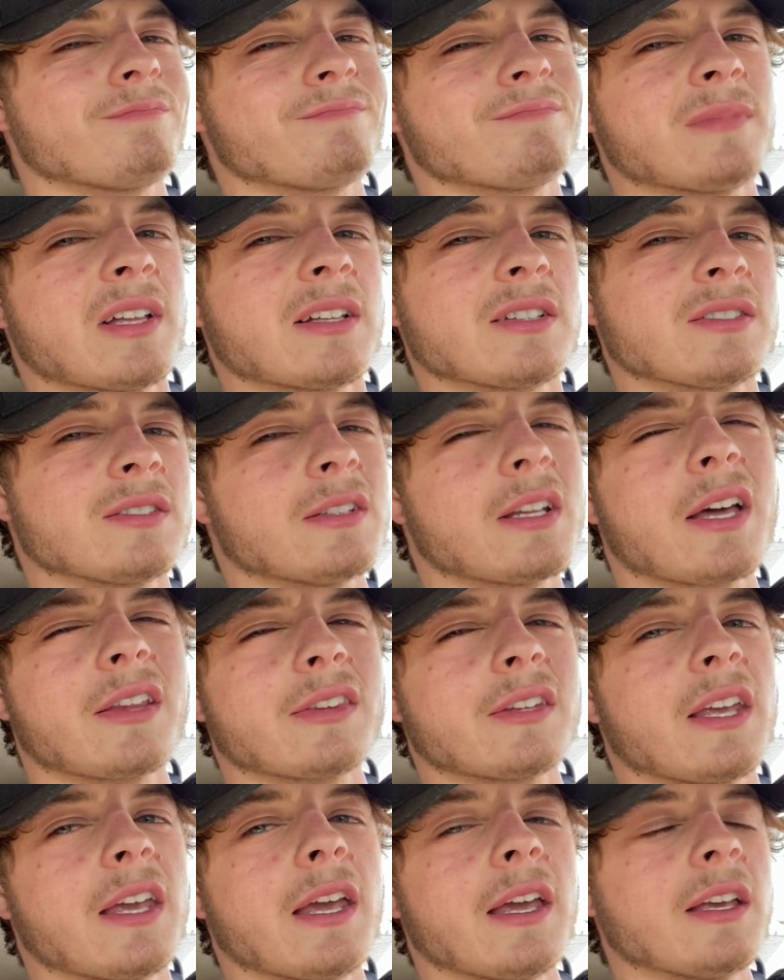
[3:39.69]
that's not
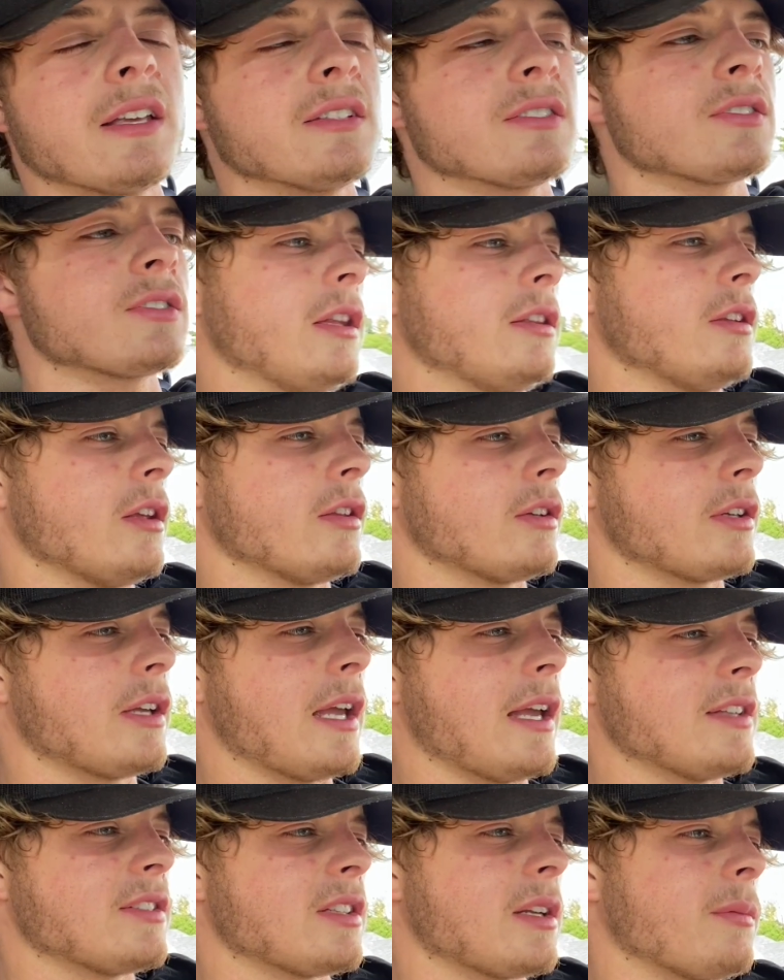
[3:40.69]
the case. The other
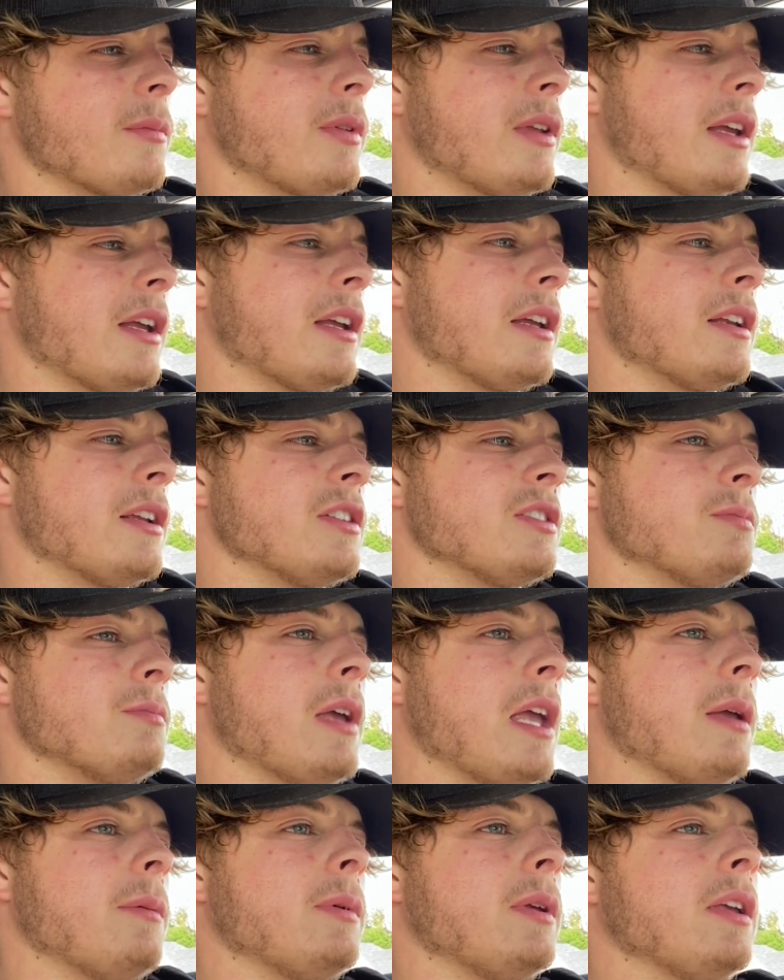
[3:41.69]
case that I'm thinking is
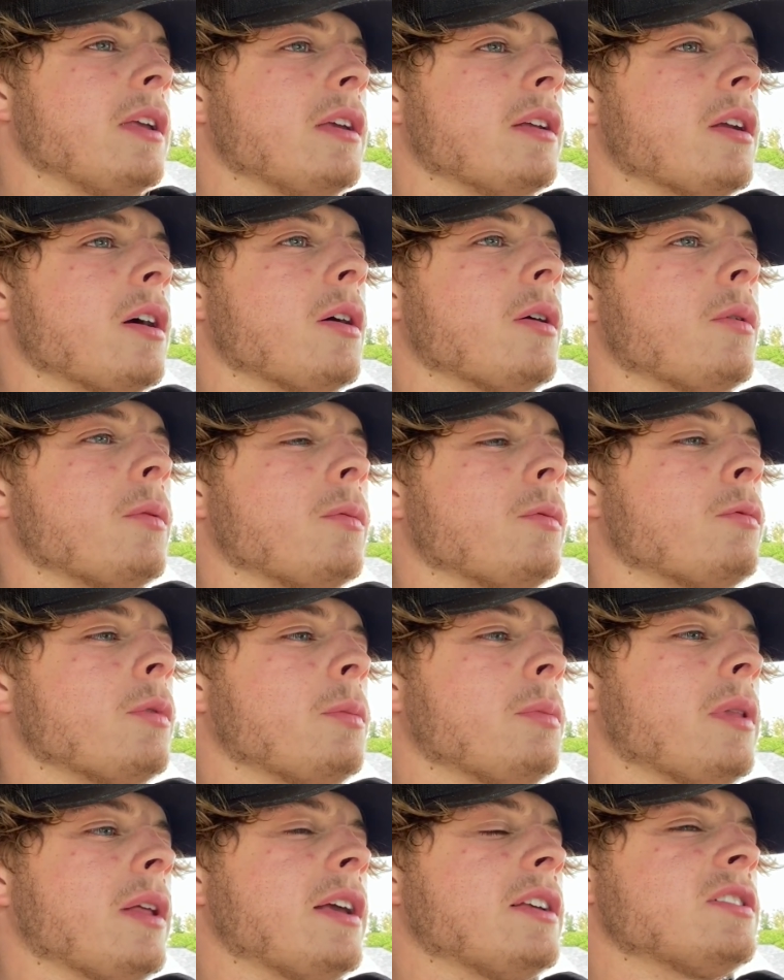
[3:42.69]
maybe, you know,
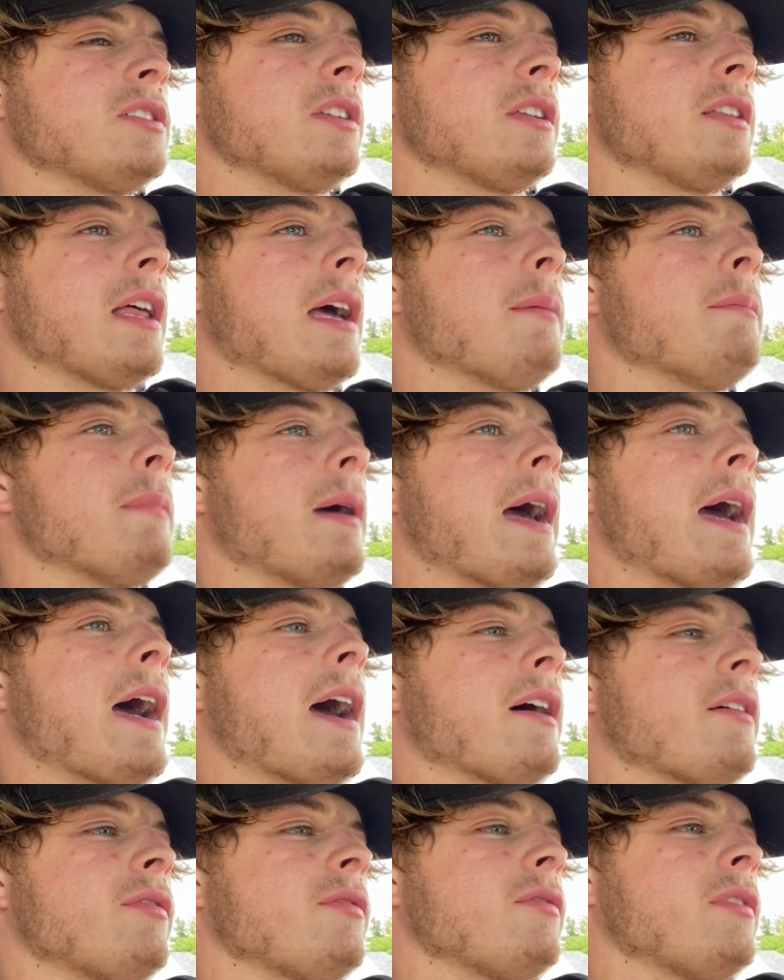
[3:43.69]
replacing that
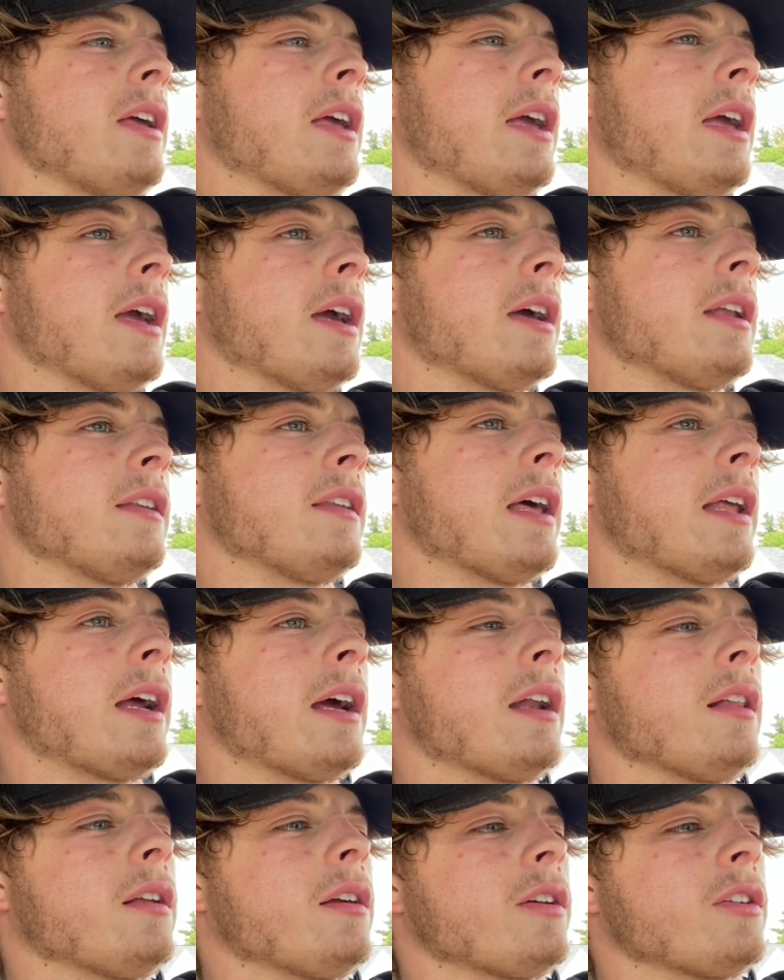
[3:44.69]
MAF and that
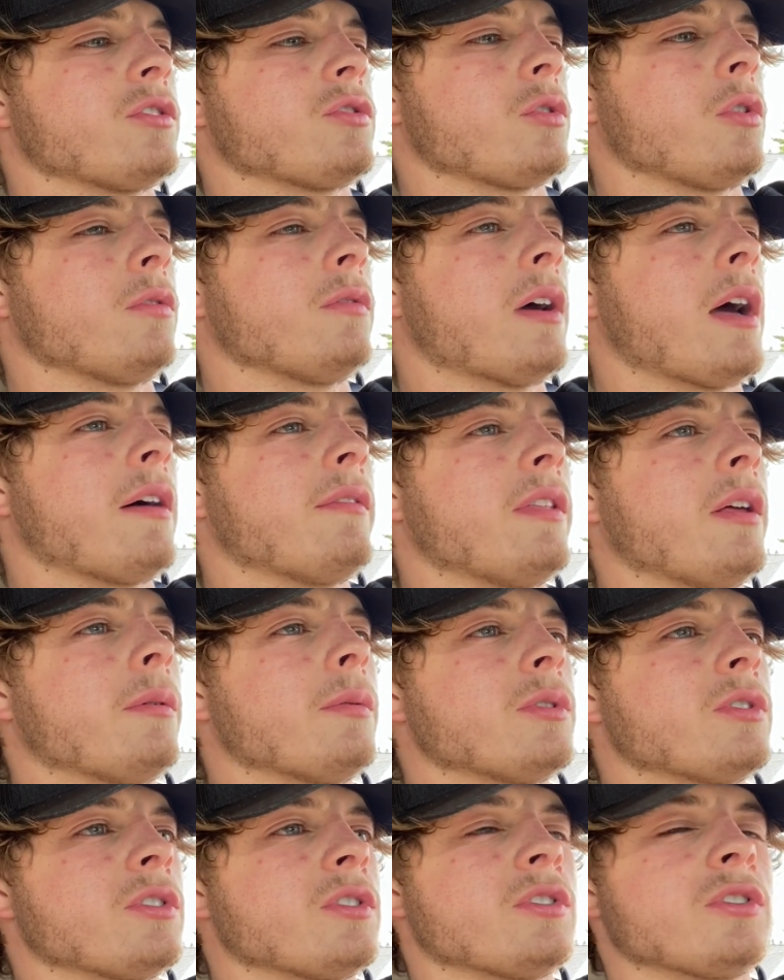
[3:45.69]
idle air control valve. They were
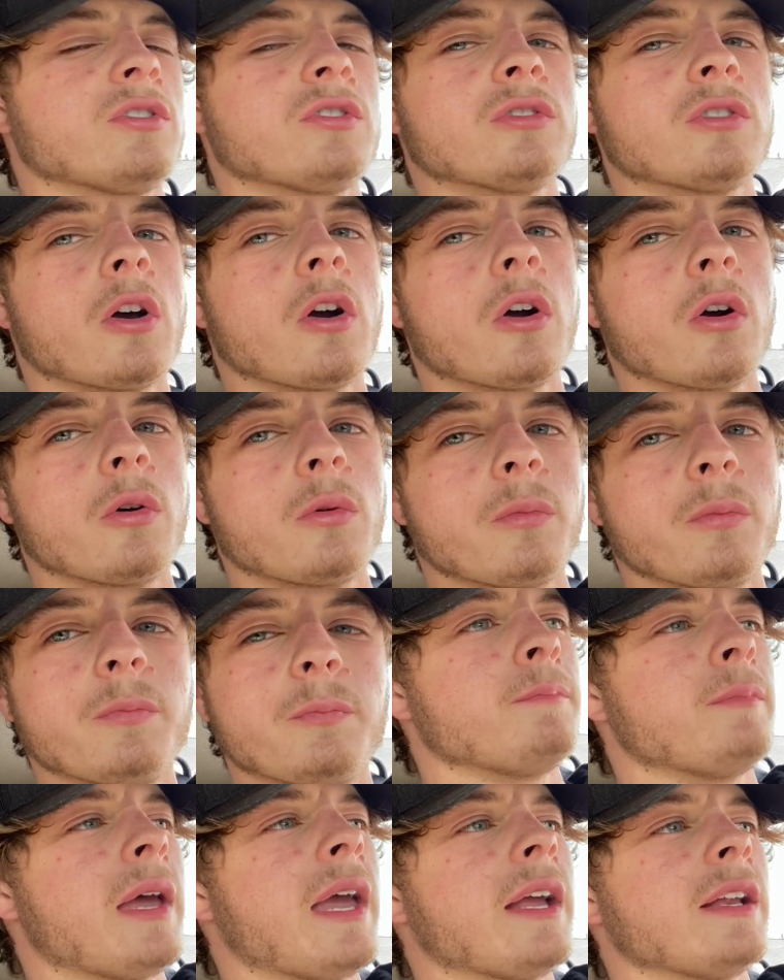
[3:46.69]
just so
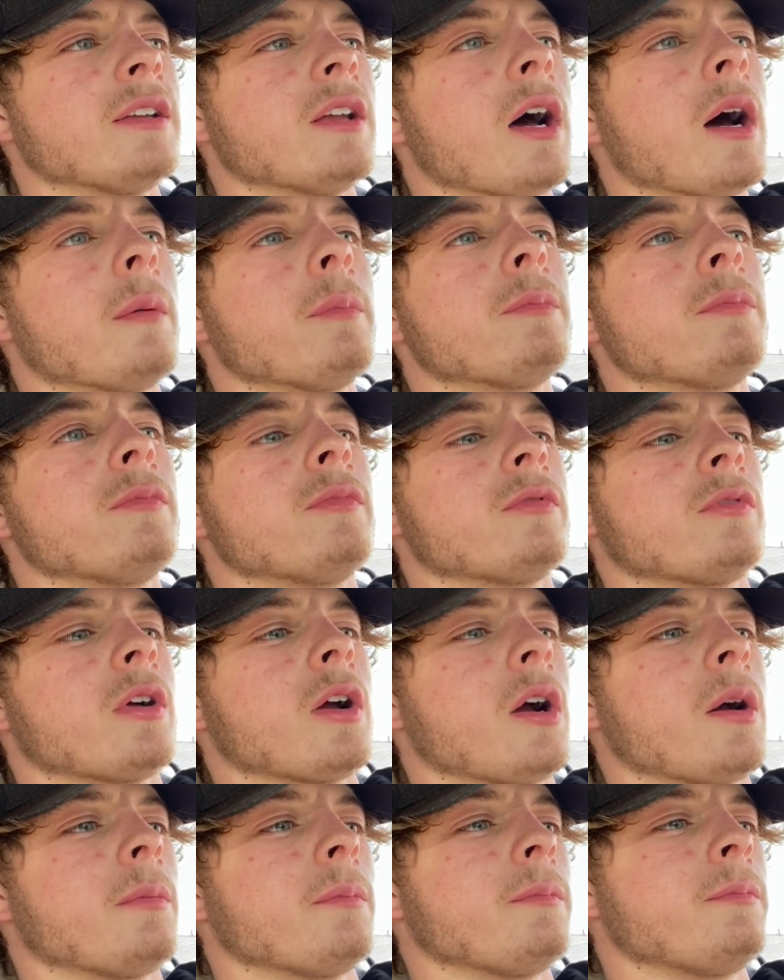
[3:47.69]
banged up
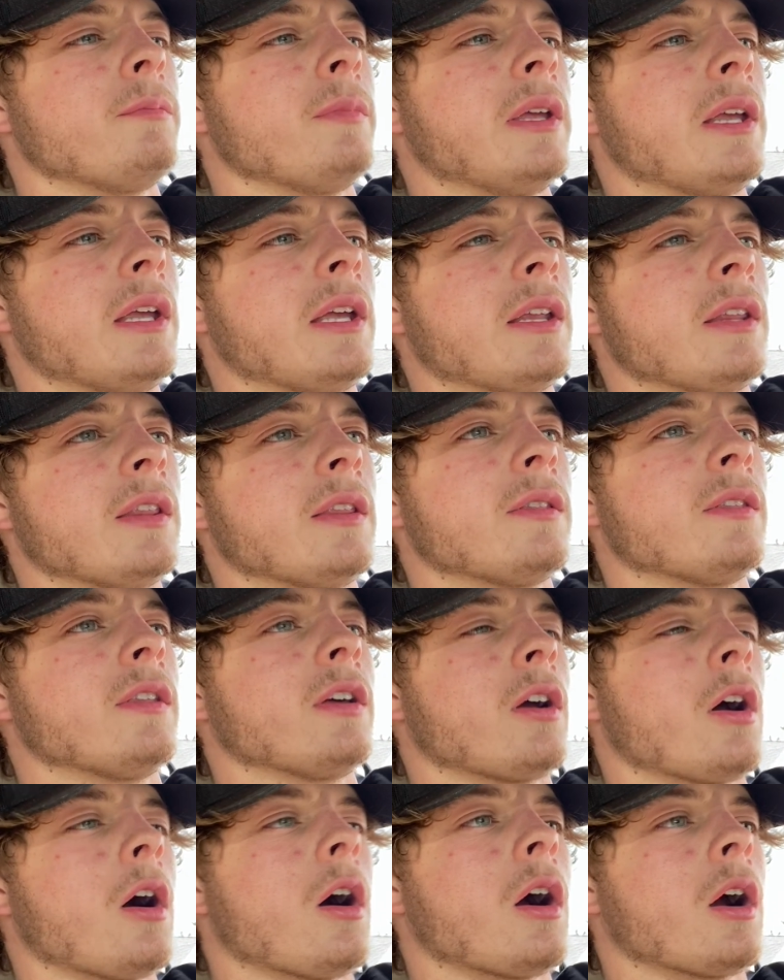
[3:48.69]
from being in the
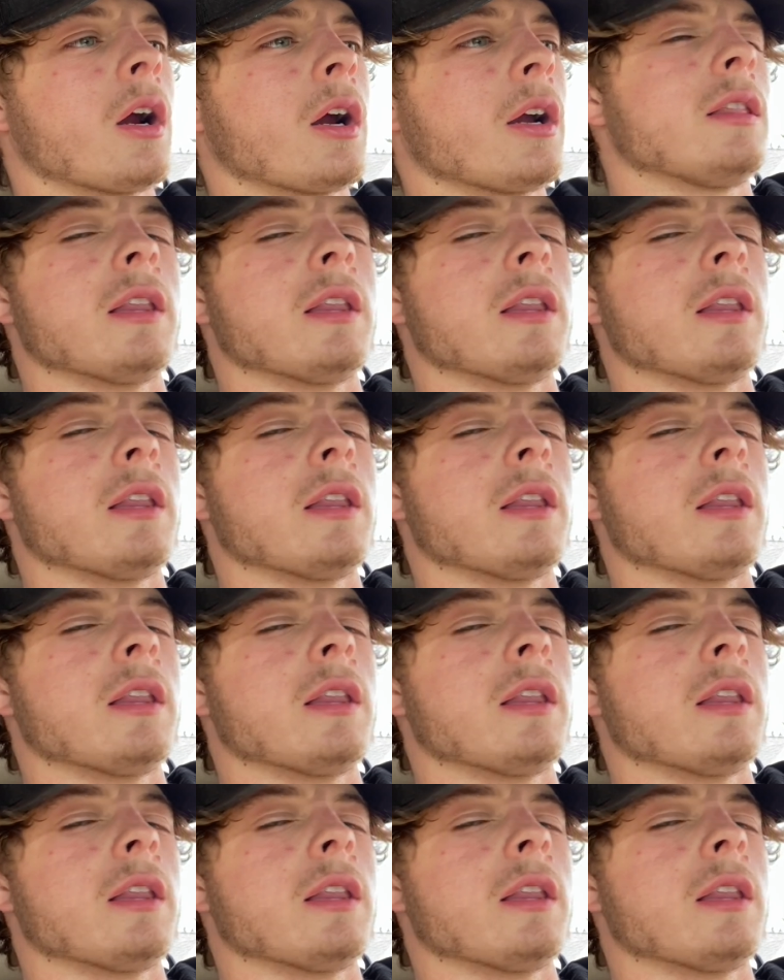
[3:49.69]
car.